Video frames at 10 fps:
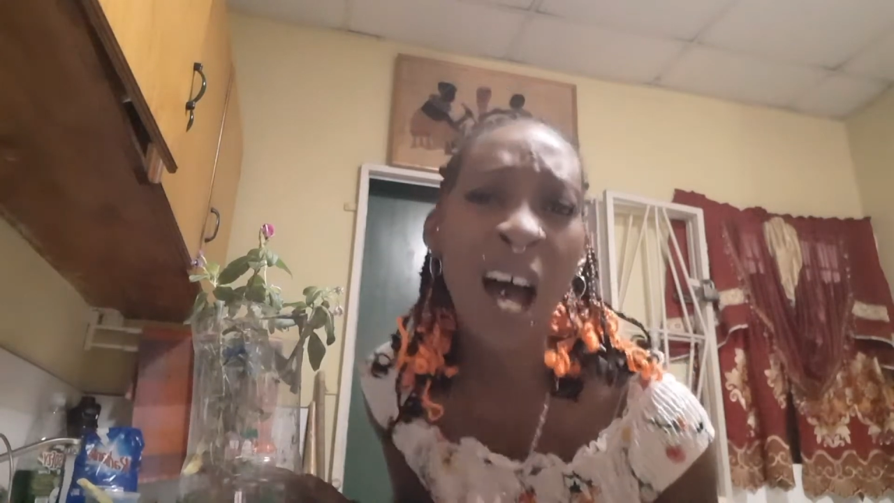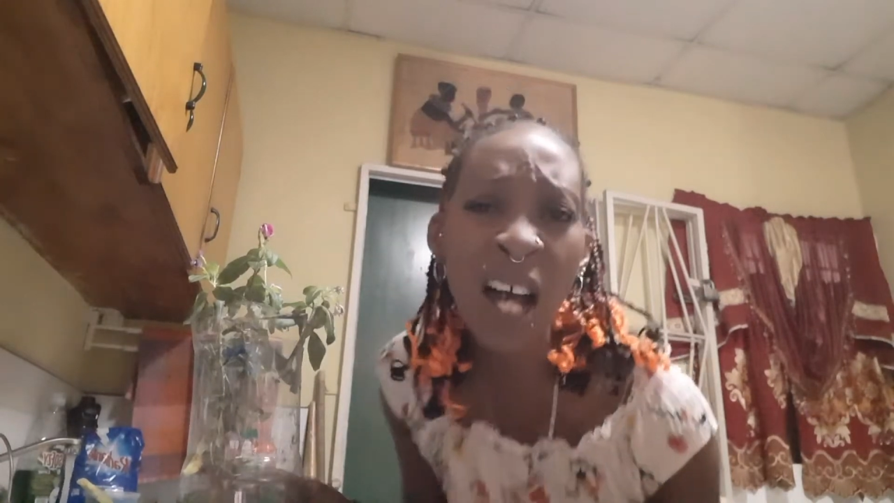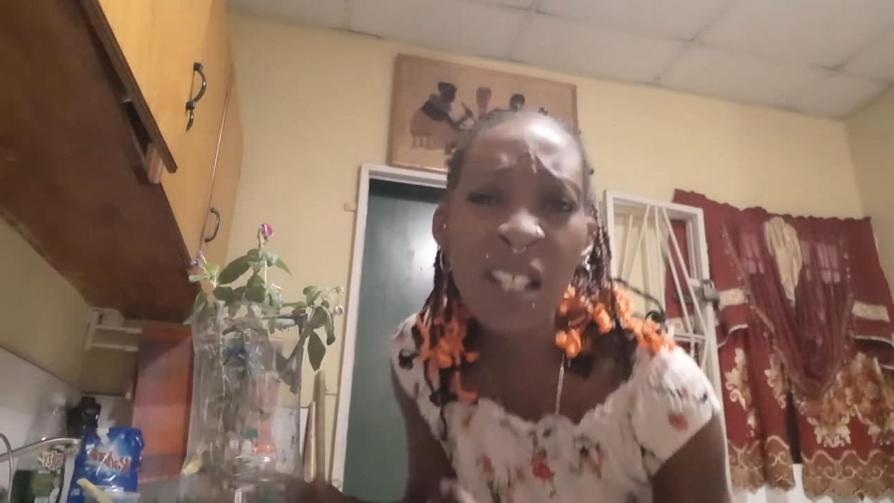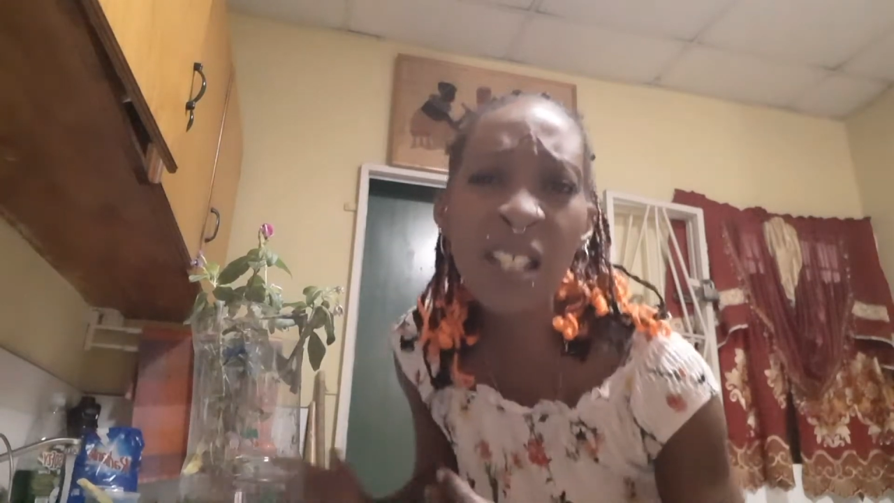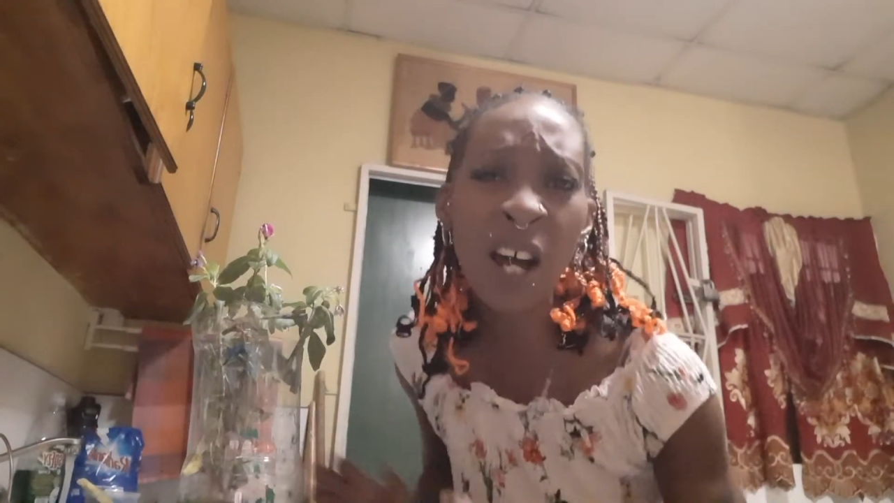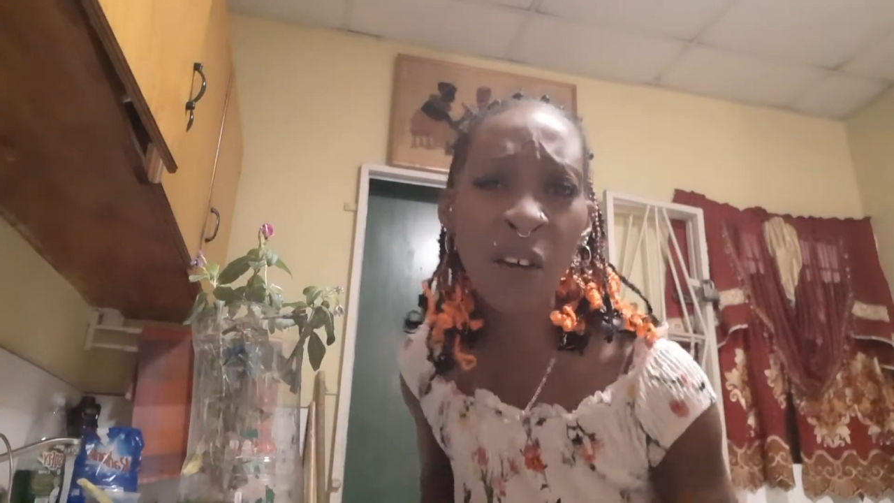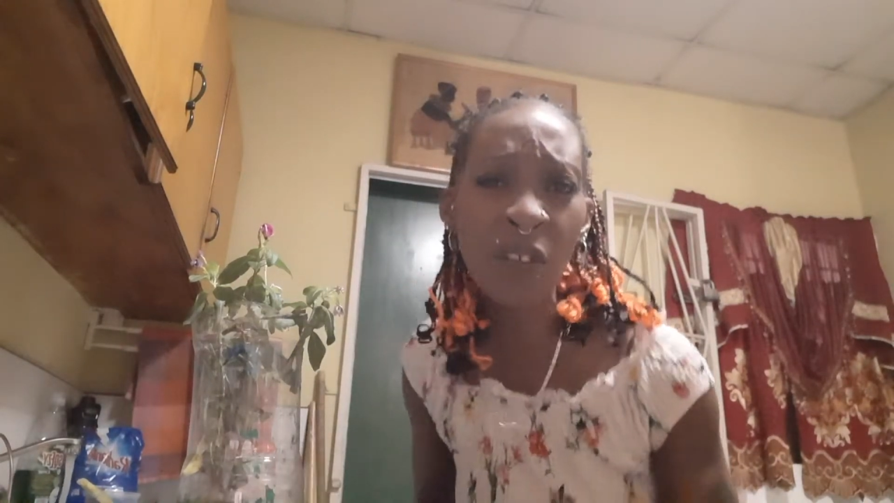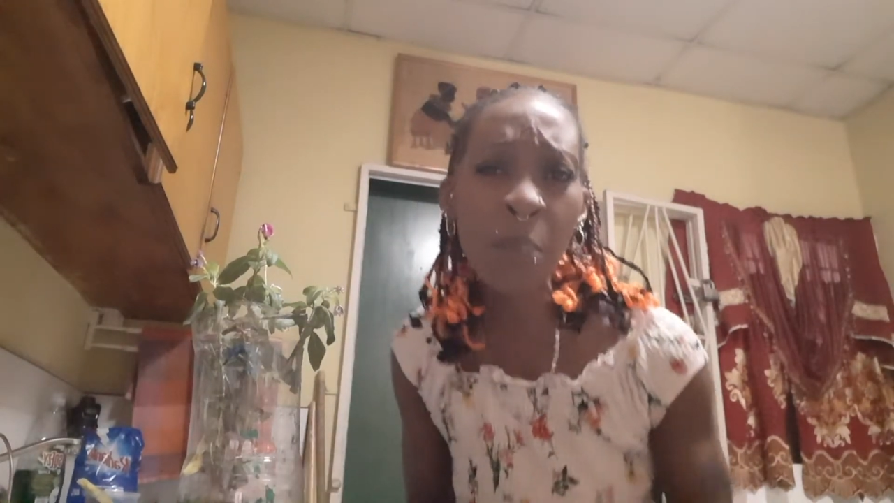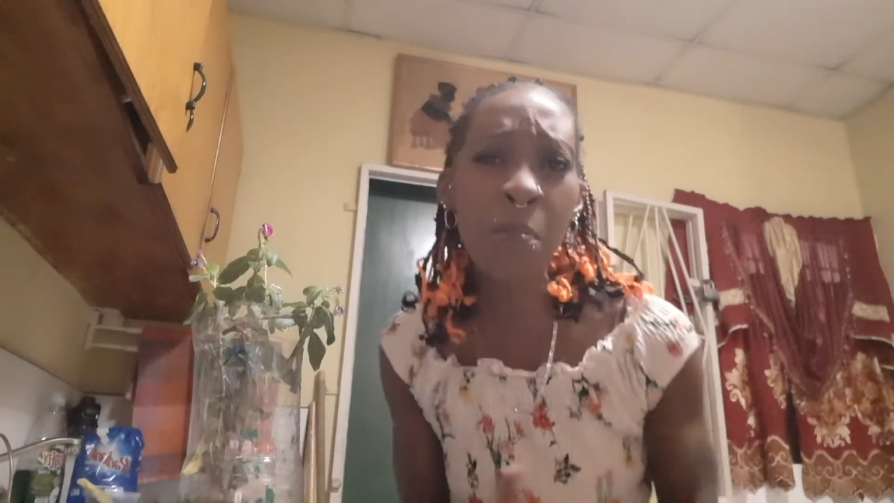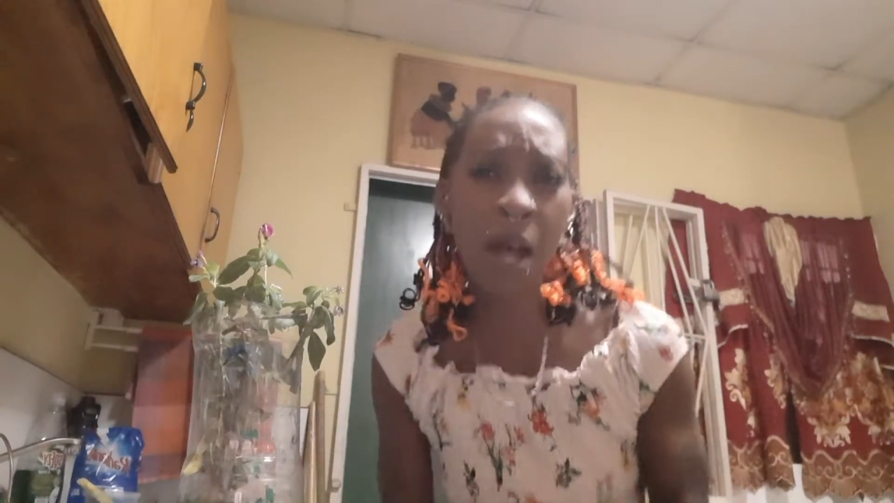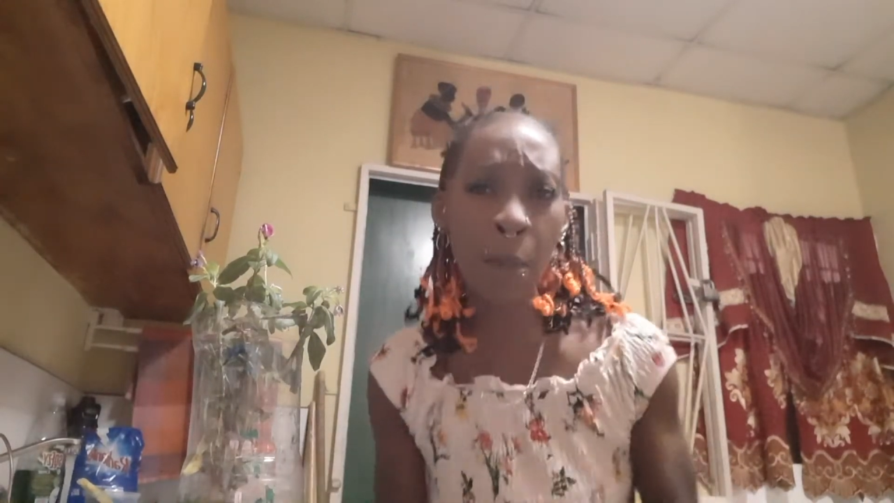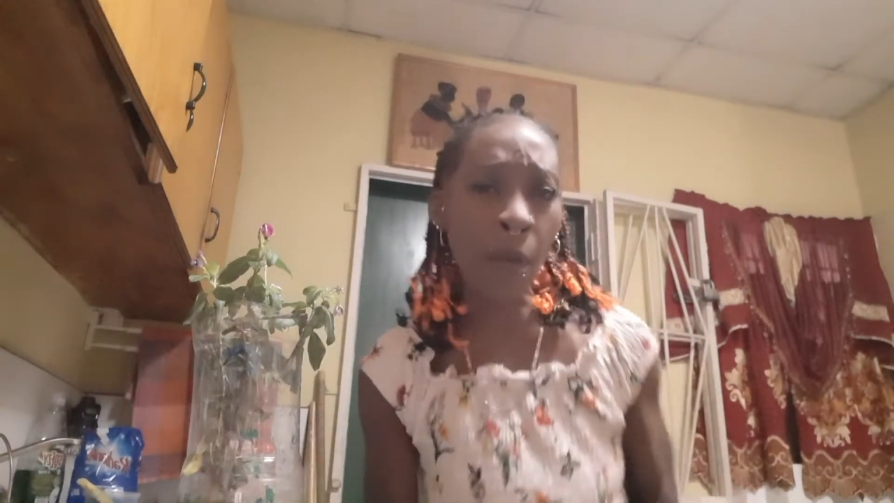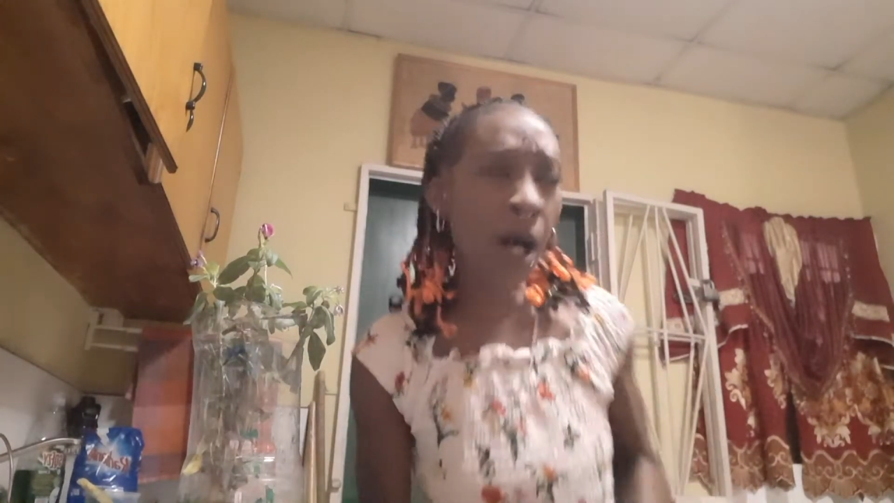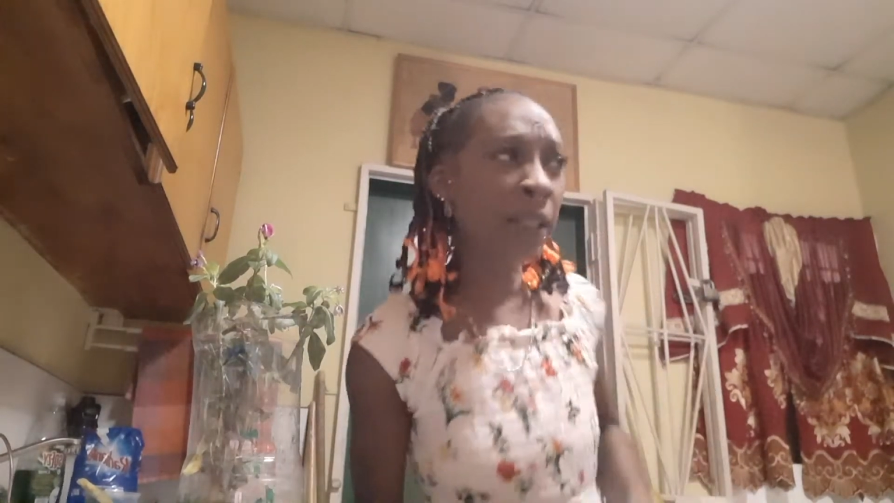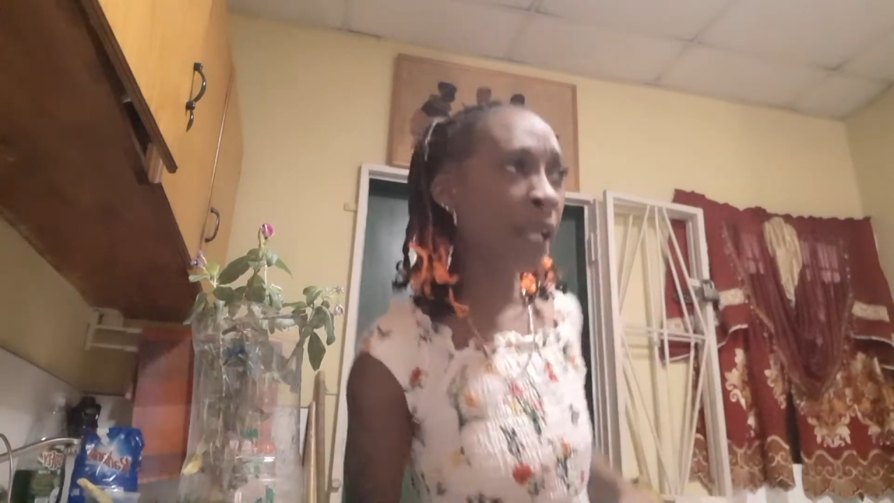And now
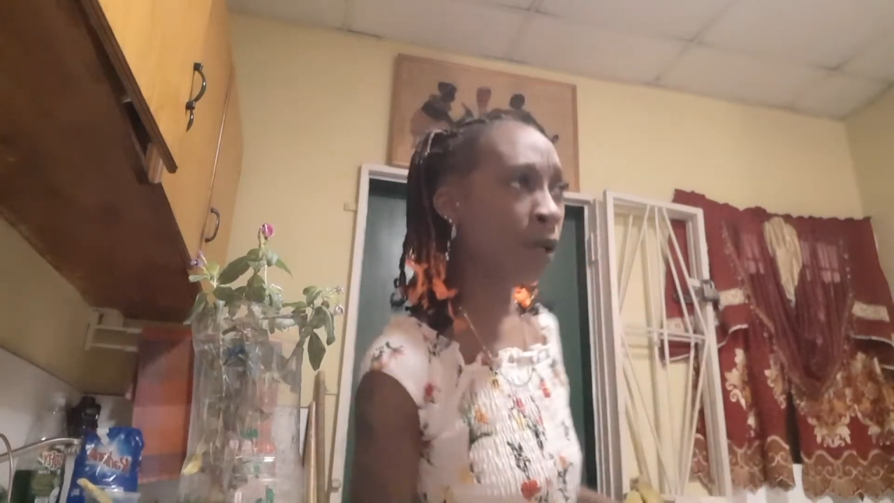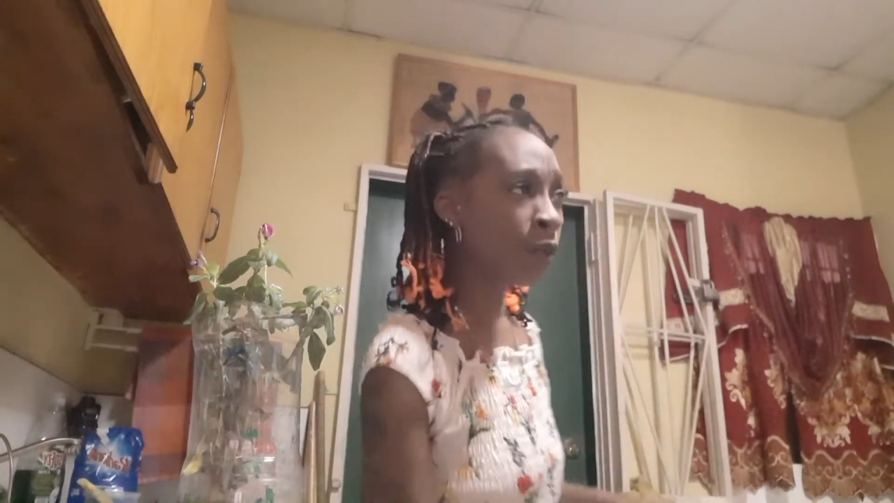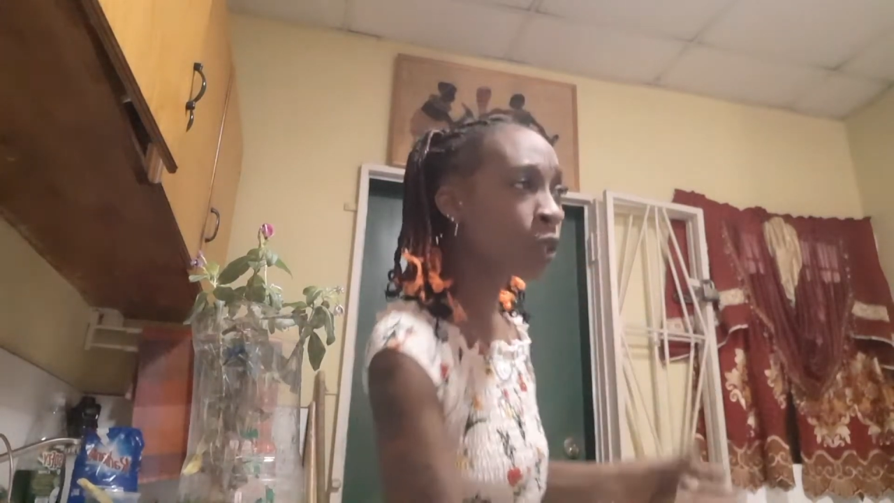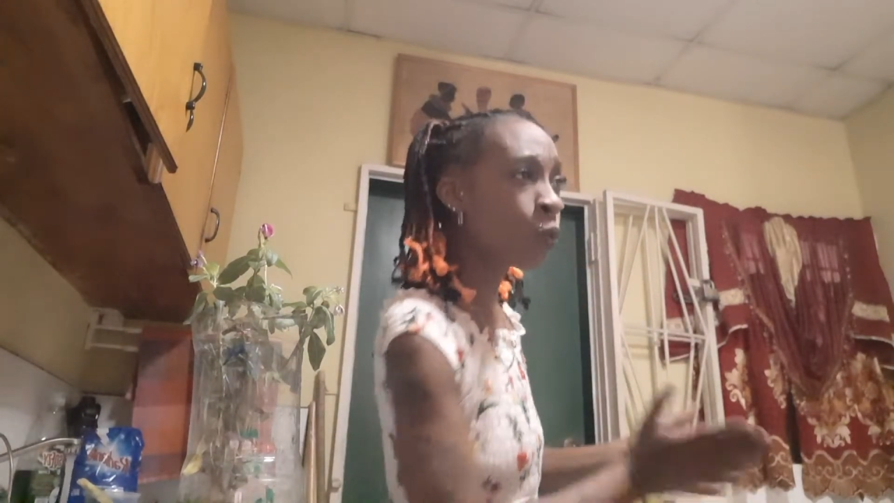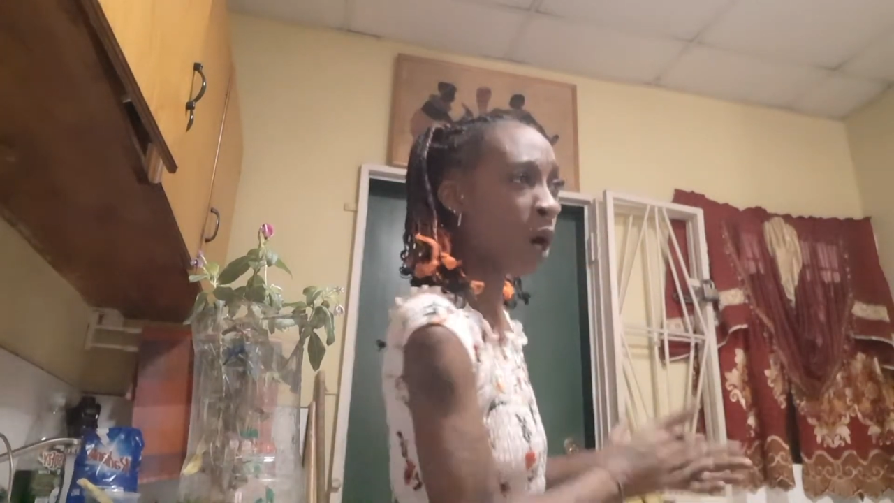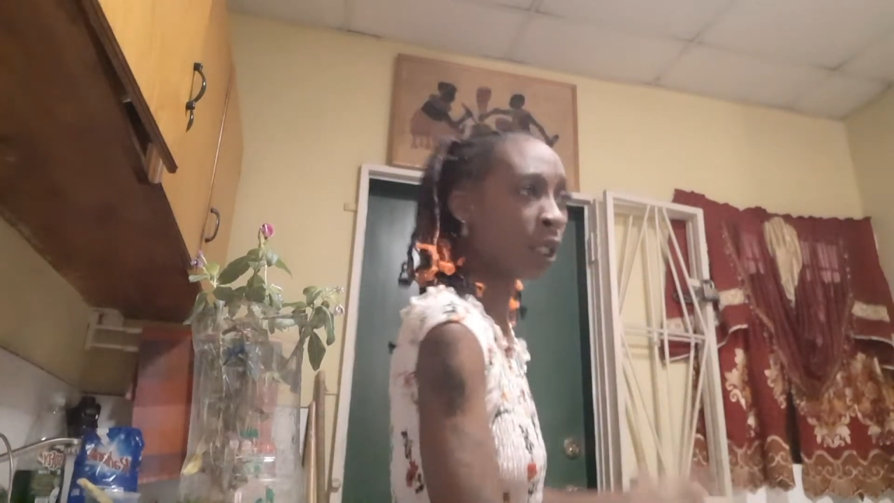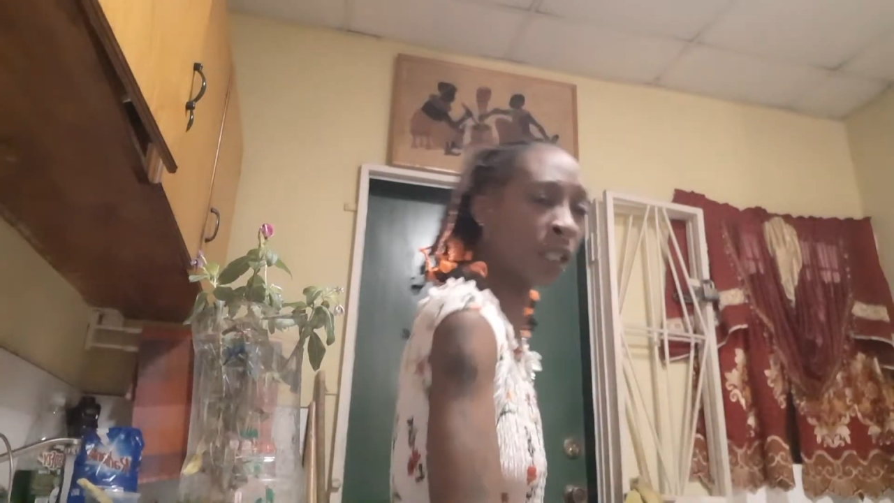remember, there is one